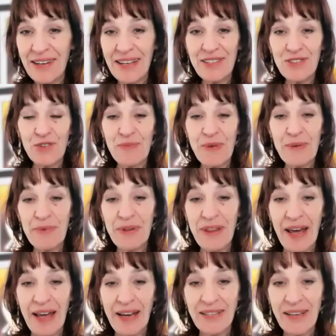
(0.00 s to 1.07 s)
Let's remember
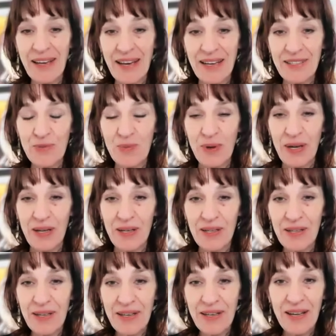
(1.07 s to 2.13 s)
that as
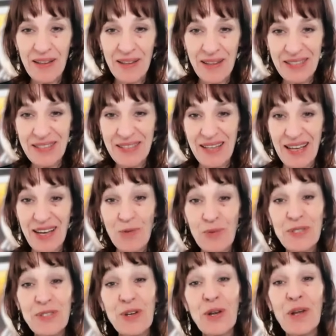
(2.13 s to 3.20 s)
well. This
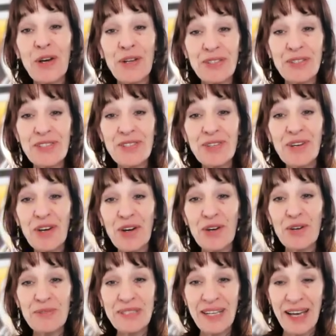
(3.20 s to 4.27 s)
thing was learnt
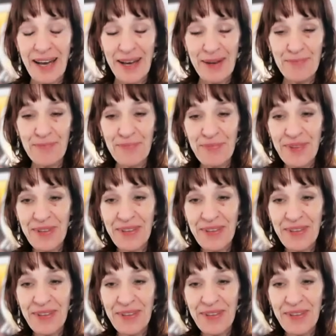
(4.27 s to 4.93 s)
over time.